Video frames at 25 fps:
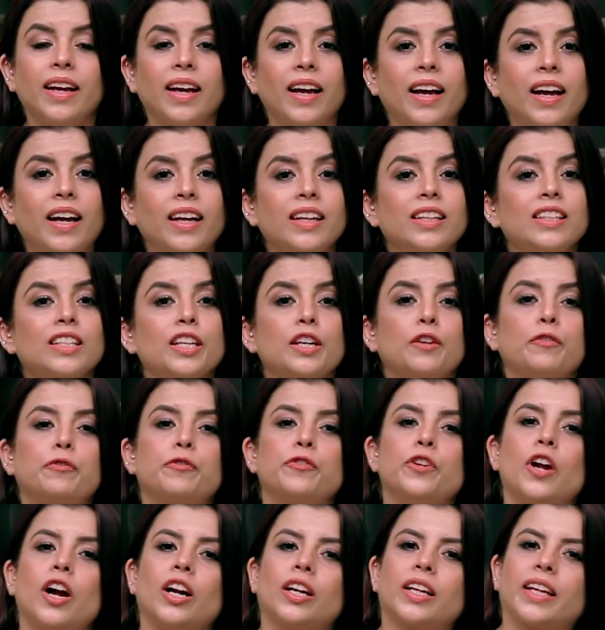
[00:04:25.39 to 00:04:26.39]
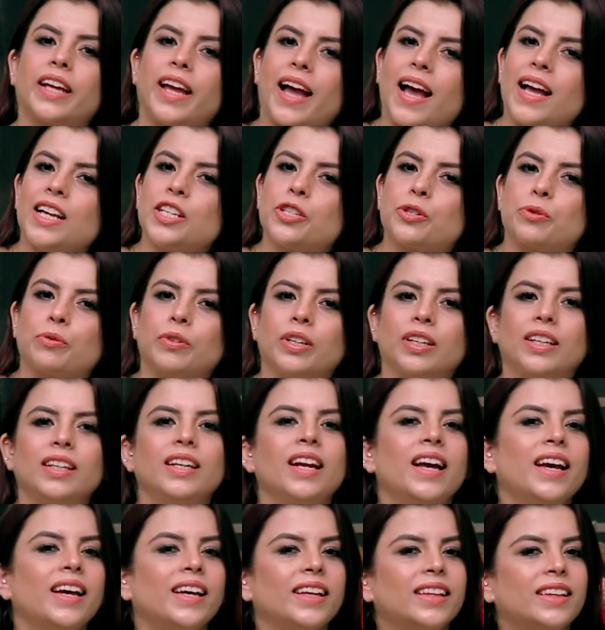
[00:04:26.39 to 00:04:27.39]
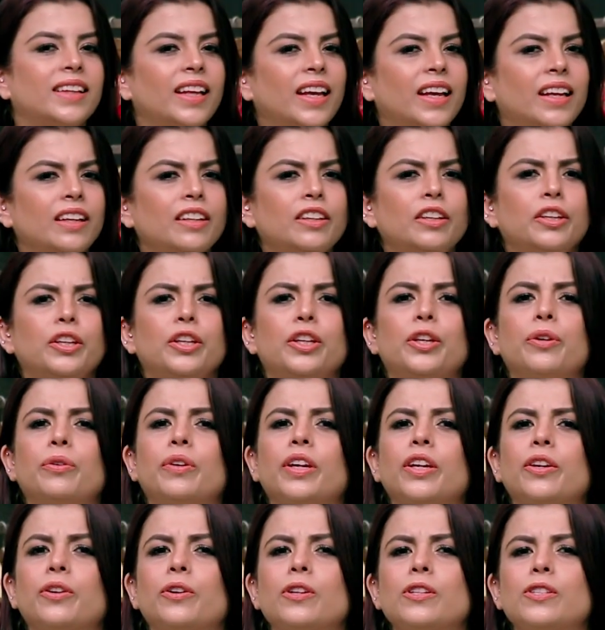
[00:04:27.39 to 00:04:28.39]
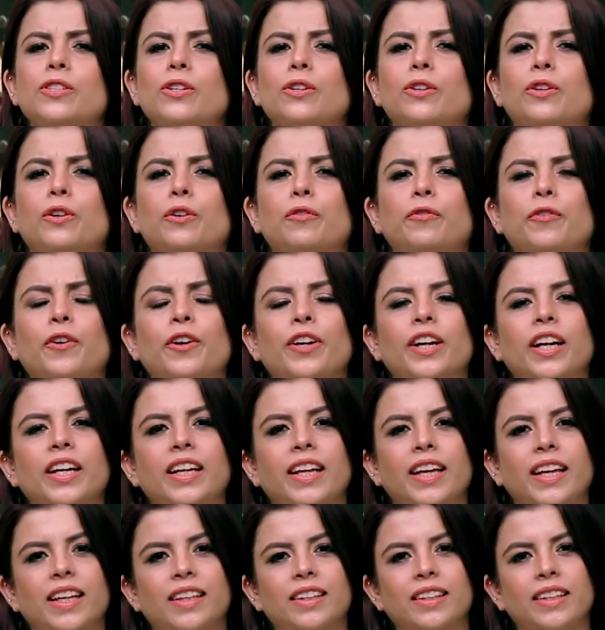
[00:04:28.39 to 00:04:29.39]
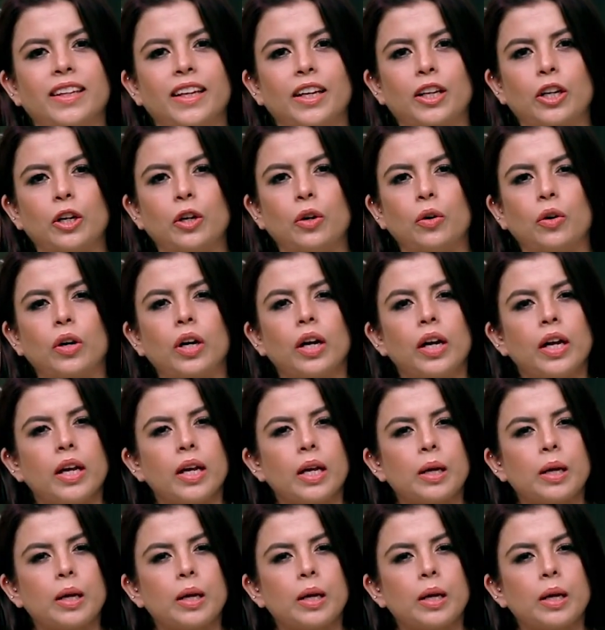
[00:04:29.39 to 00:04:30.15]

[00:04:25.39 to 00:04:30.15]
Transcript: And if not casual, then you can also go for an ethnic look.